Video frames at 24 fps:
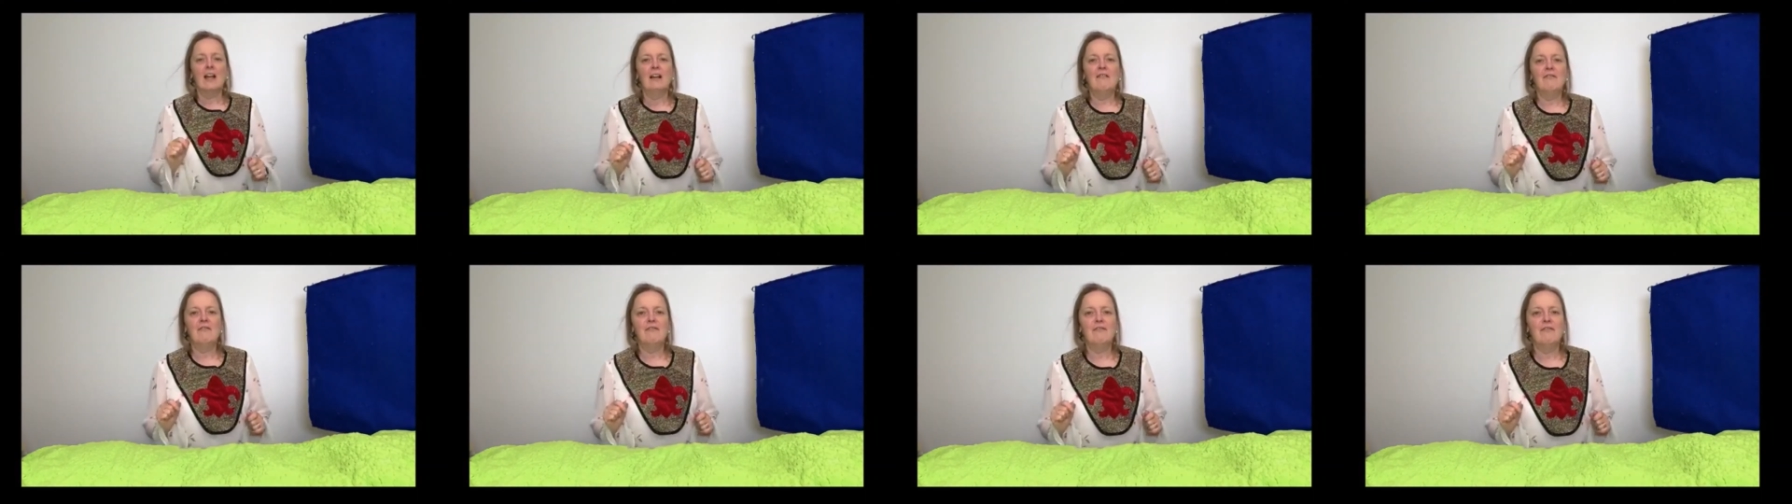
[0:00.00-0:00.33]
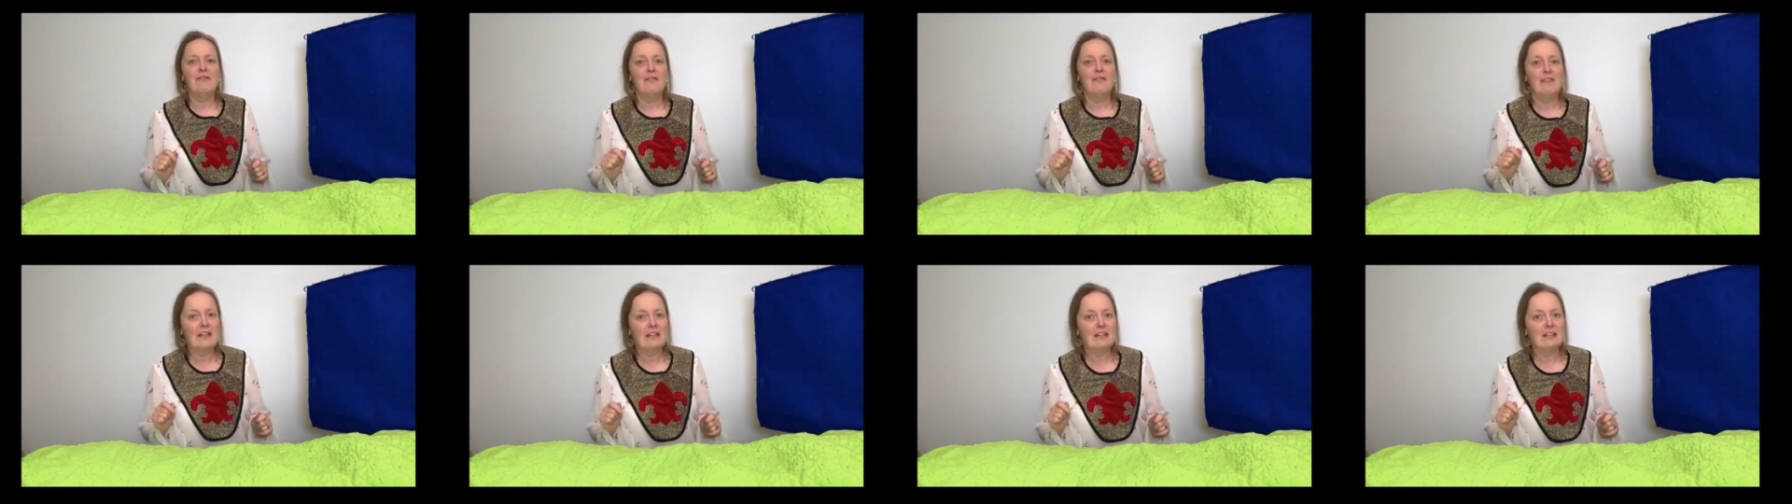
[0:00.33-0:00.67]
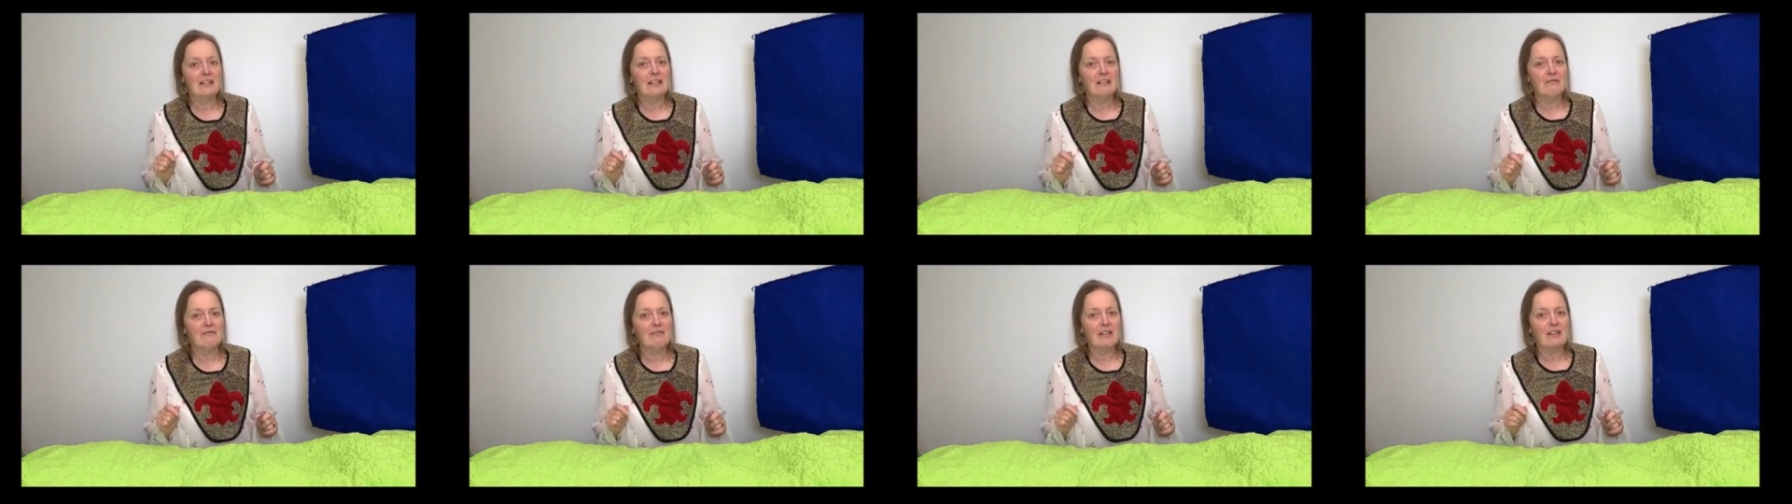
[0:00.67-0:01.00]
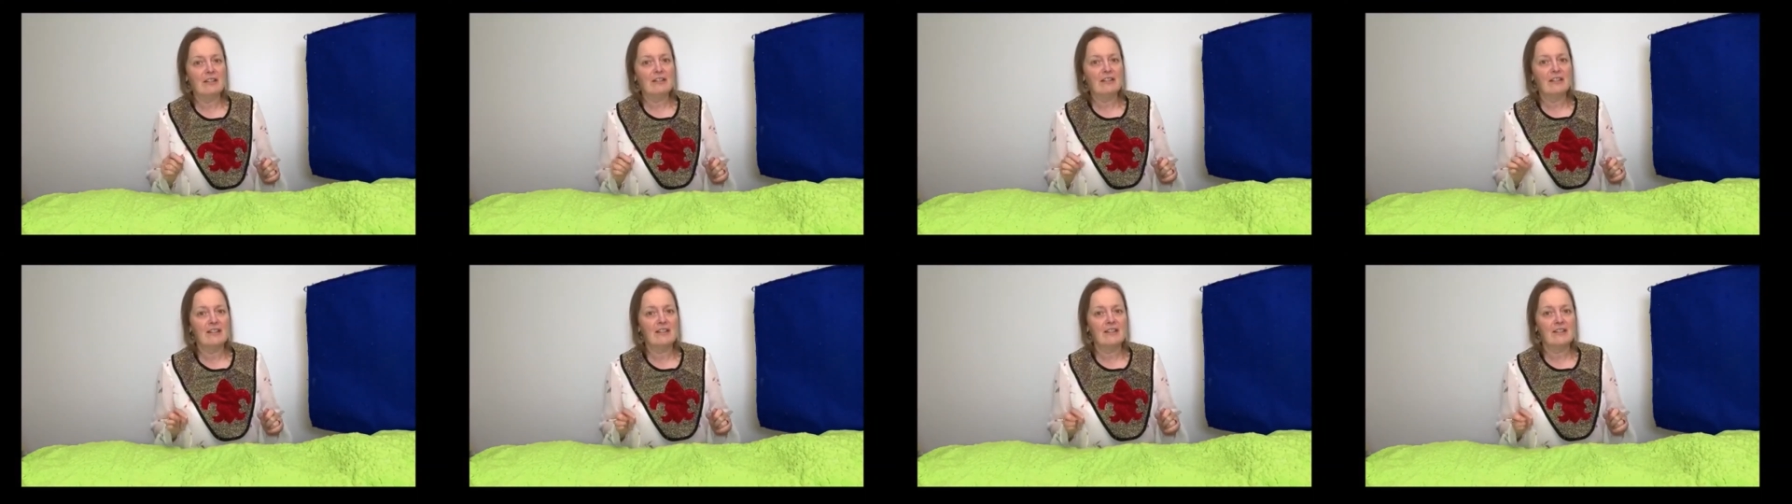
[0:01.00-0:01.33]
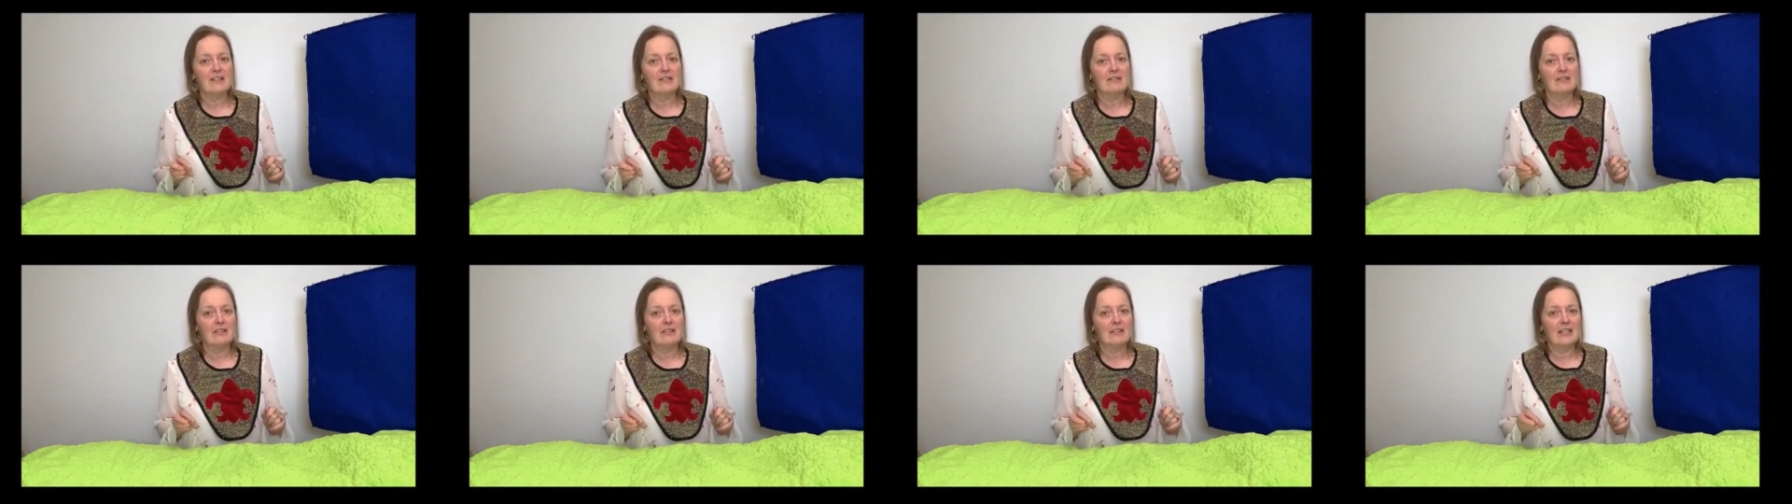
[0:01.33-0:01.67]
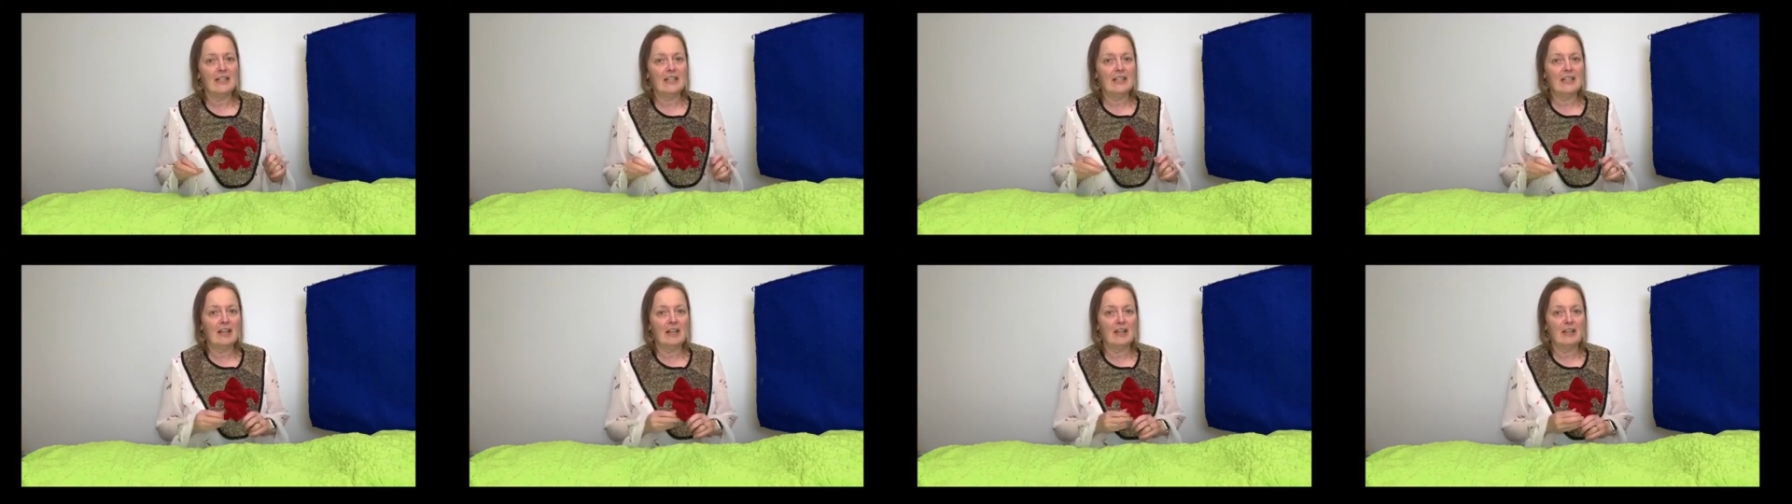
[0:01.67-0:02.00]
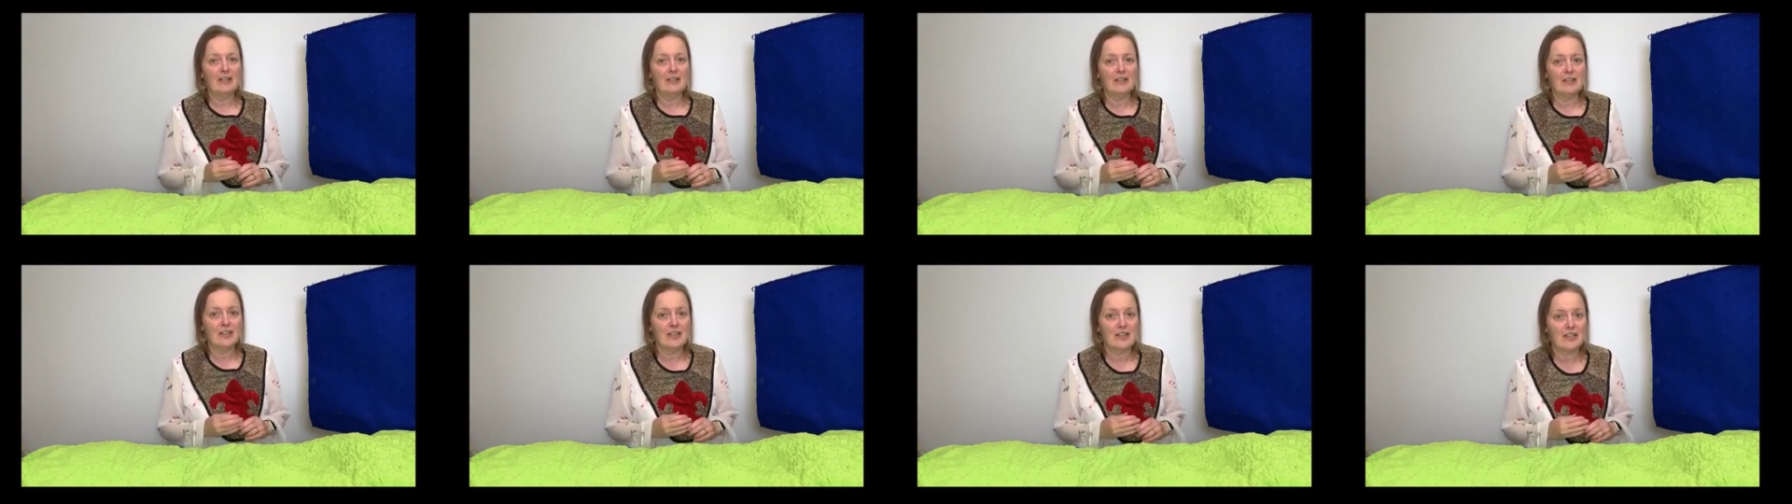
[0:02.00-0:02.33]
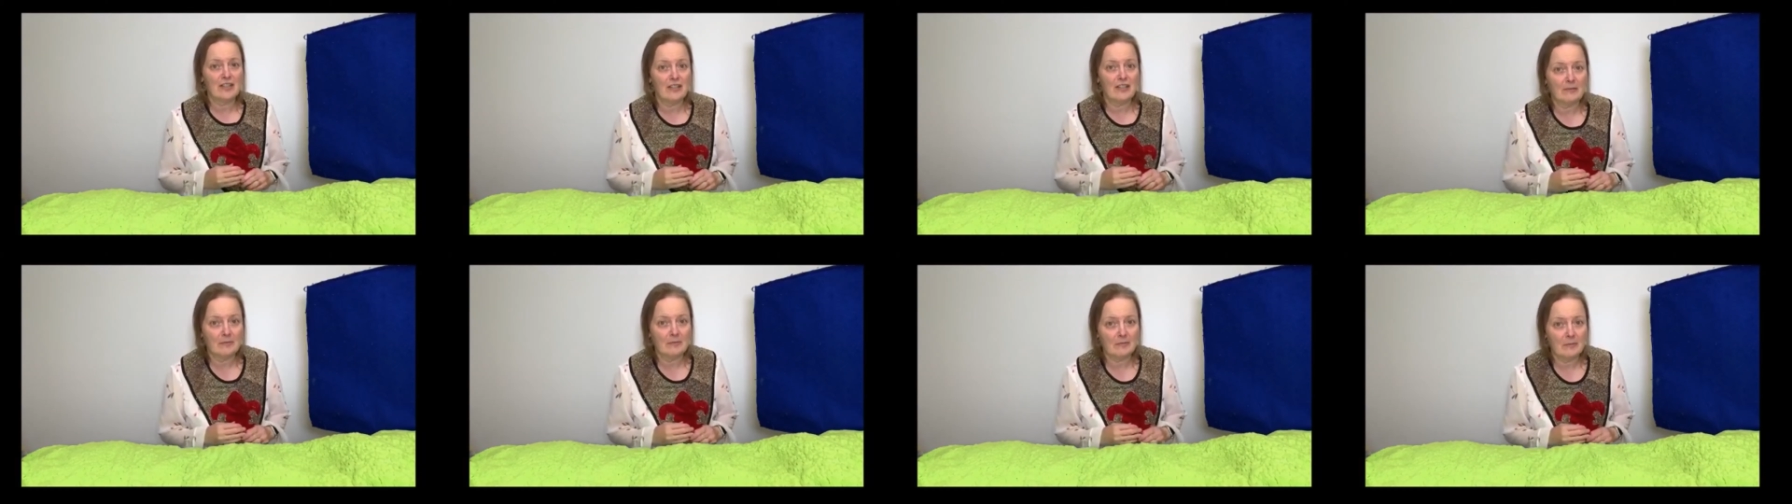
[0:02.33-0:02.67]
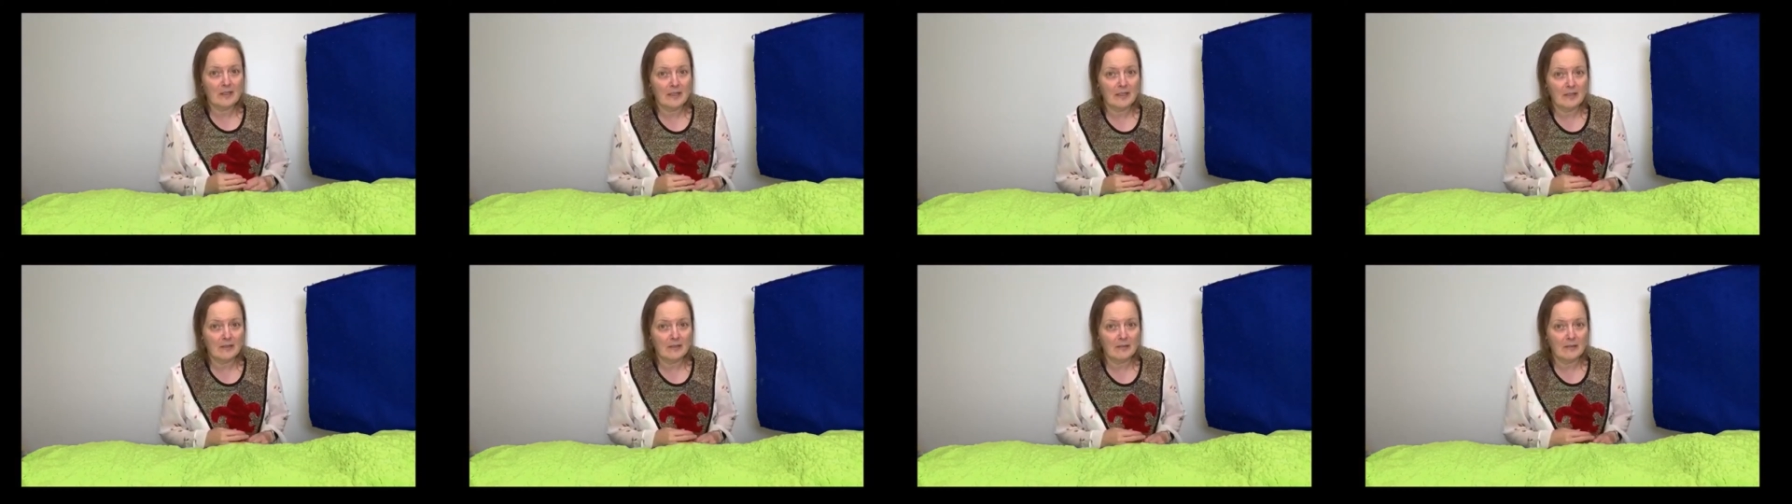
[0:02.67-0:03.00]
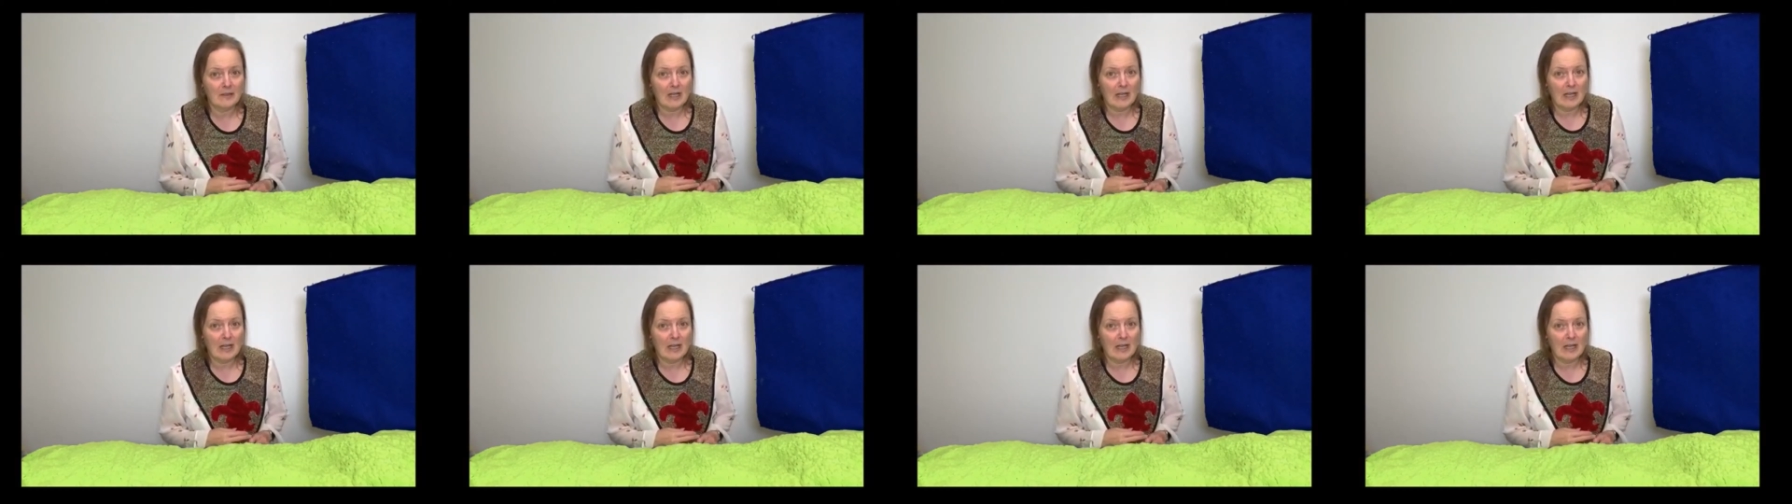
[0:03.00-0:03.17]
very, very sorry uh, to disturb you.